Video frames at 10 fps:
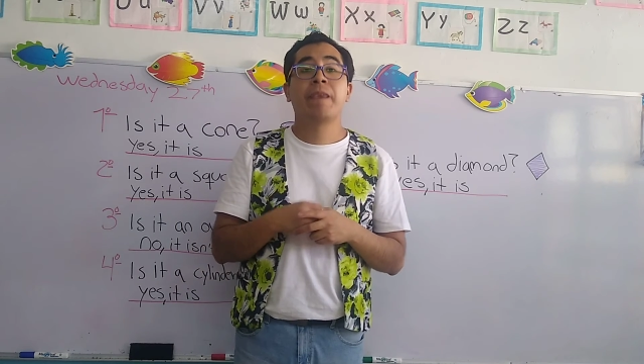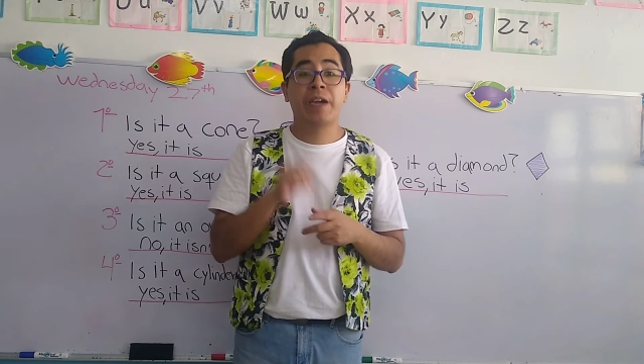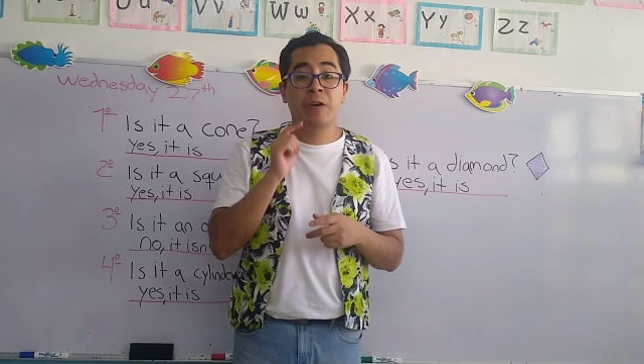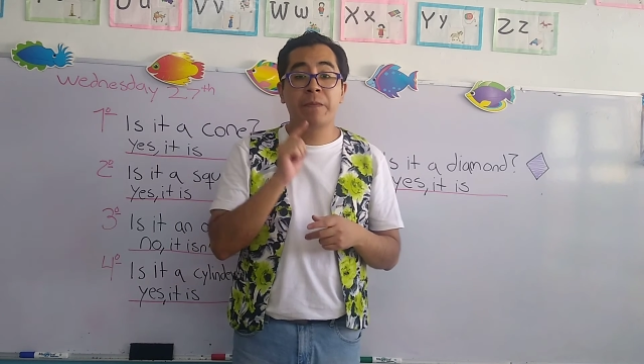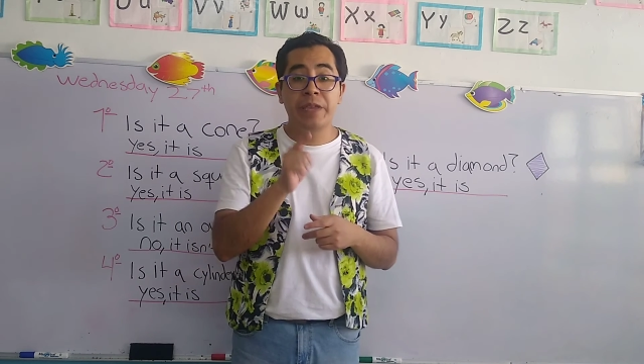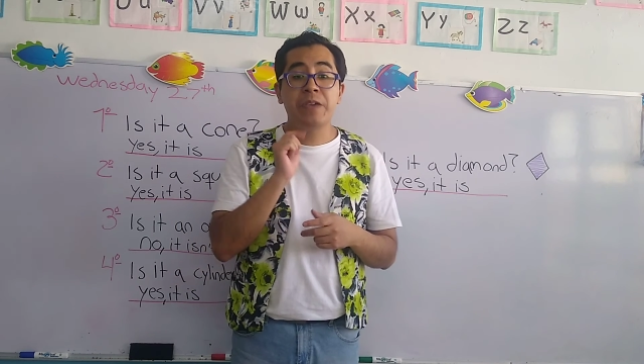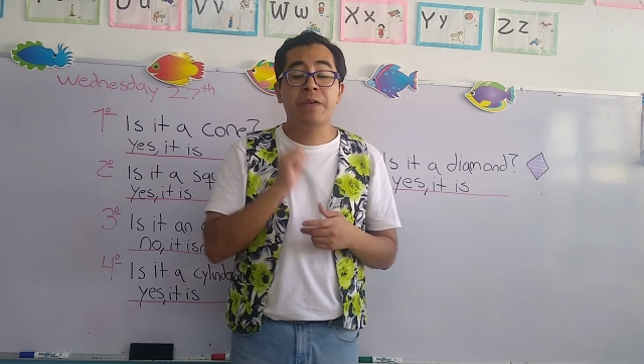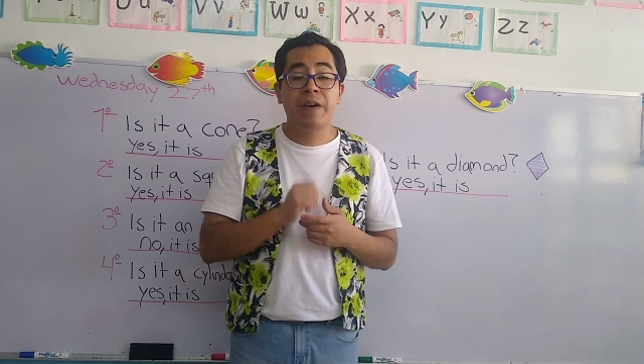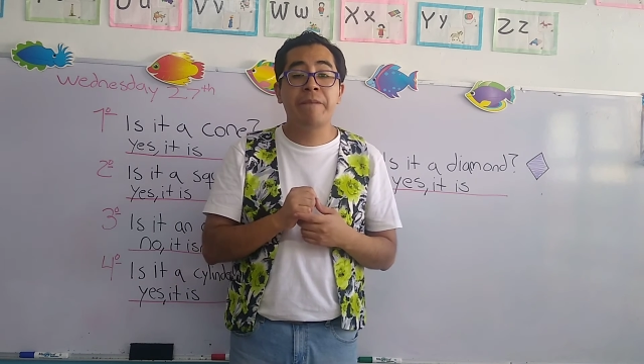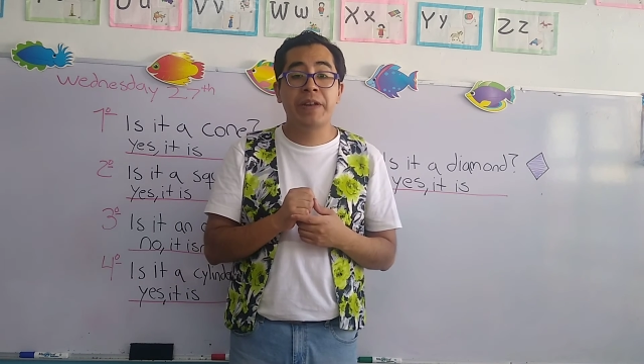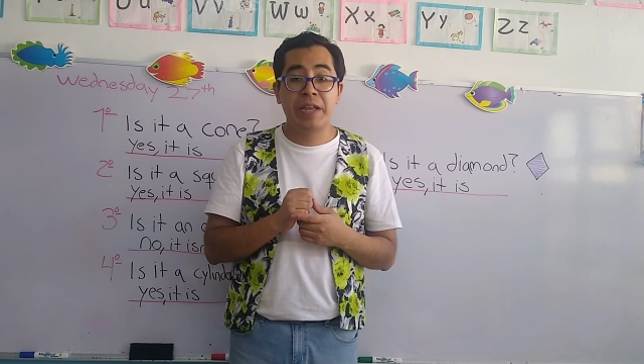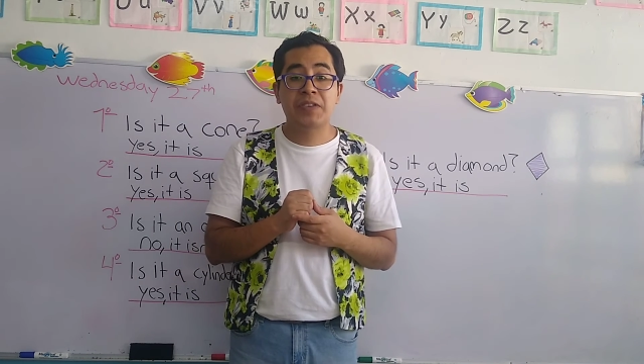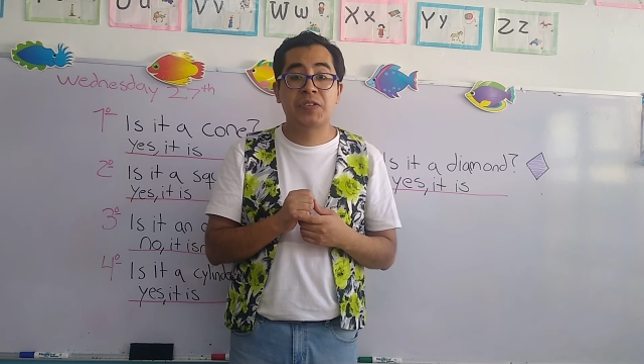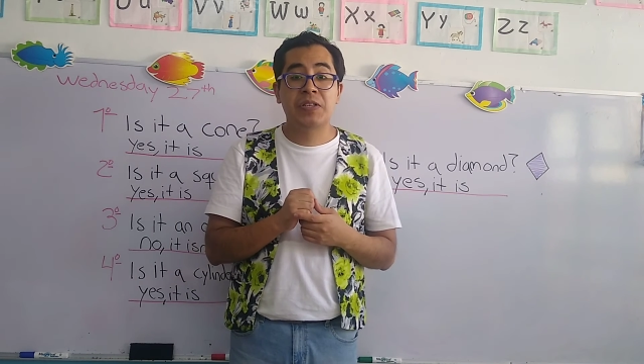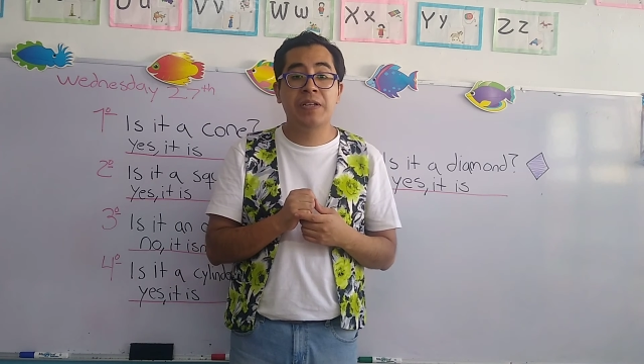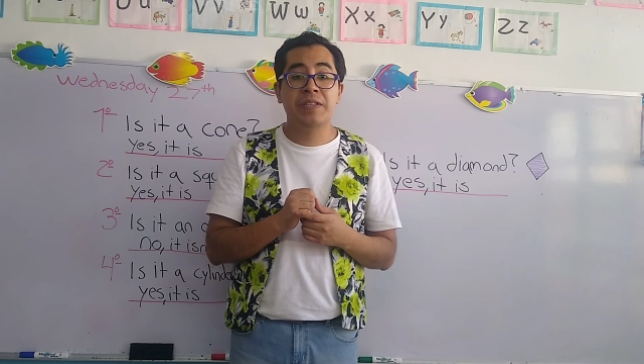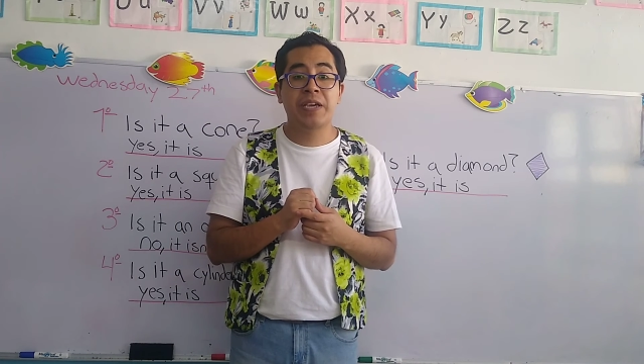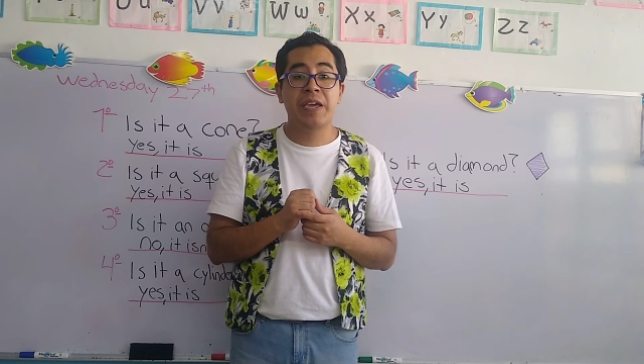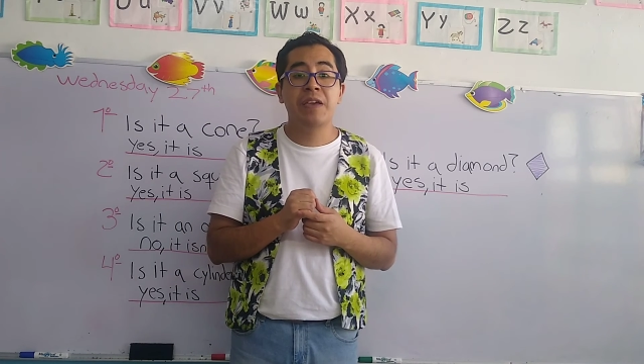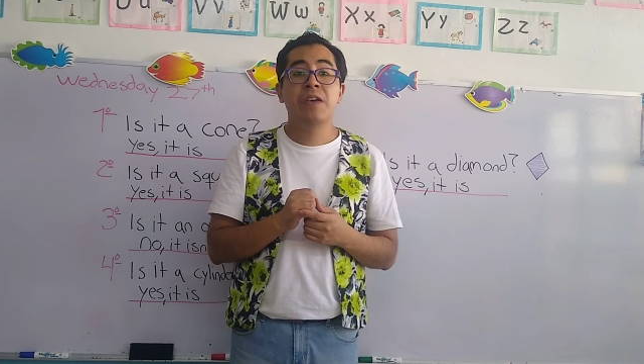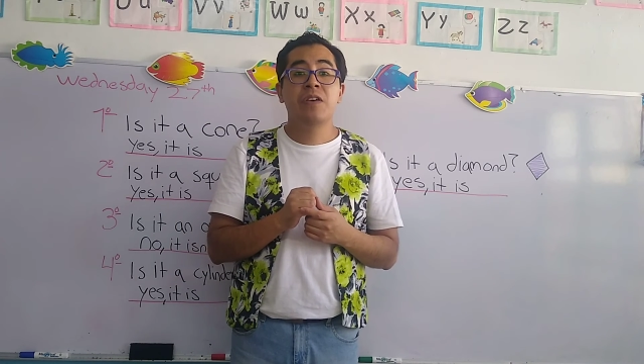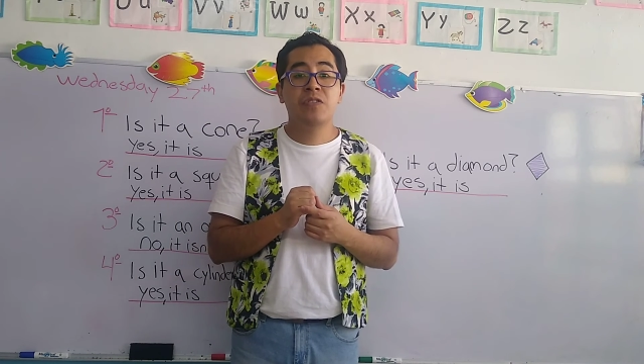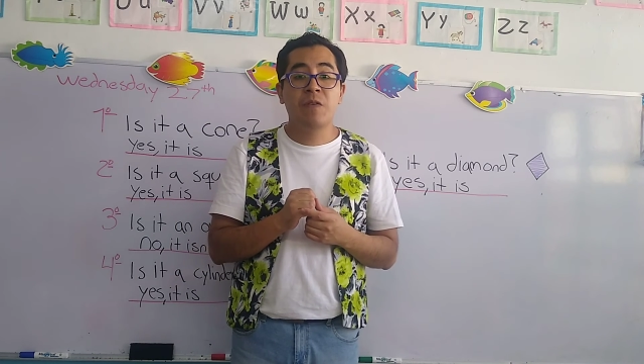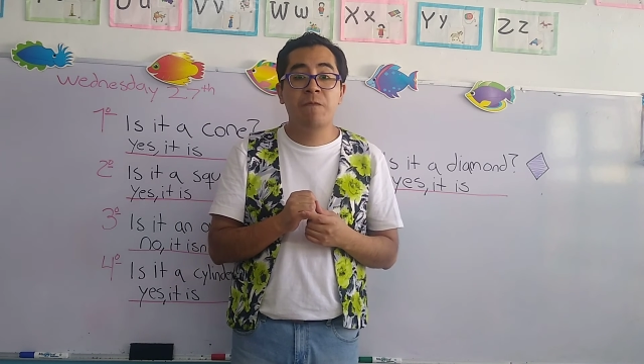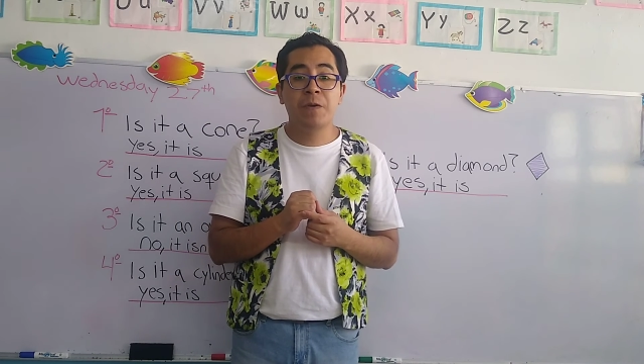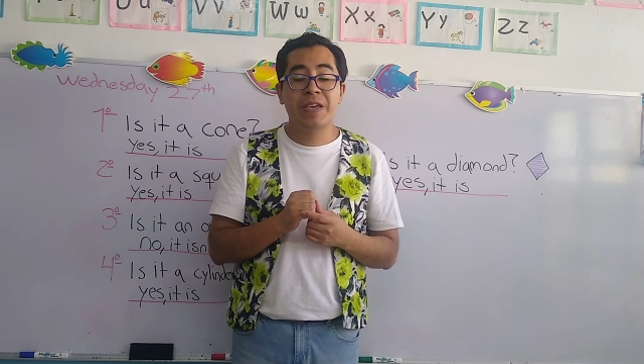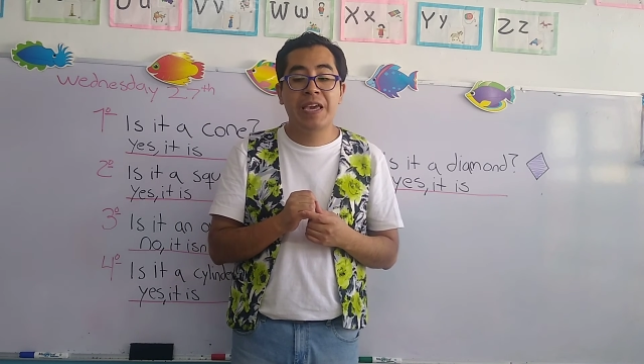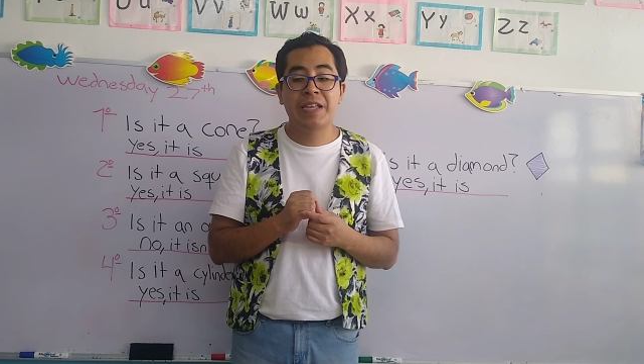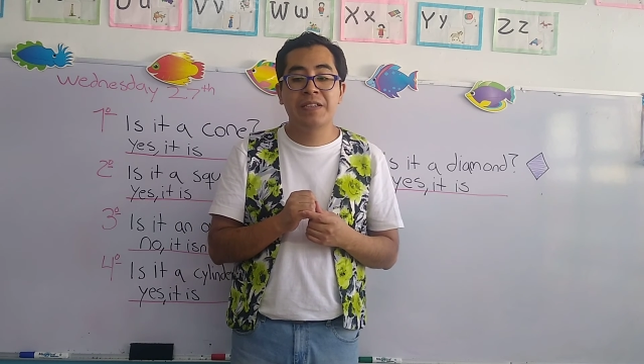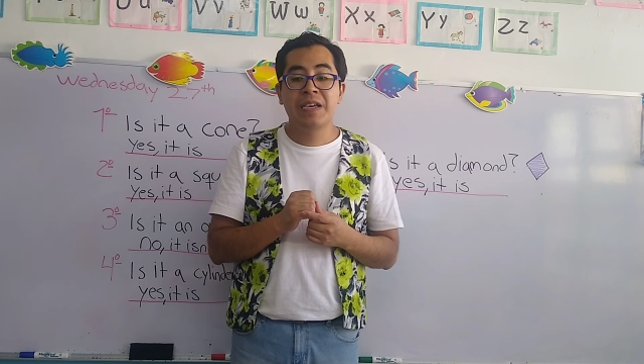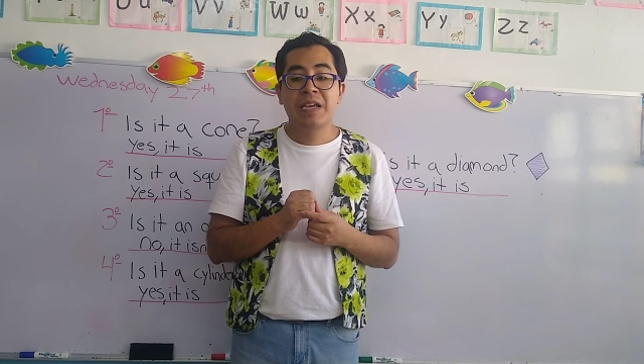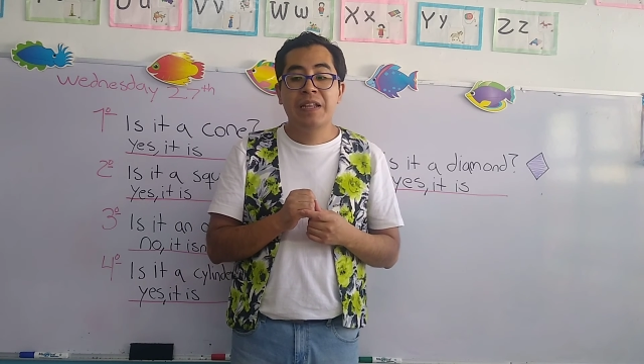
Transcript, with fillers: I hope that you have an excellent day. Don't forget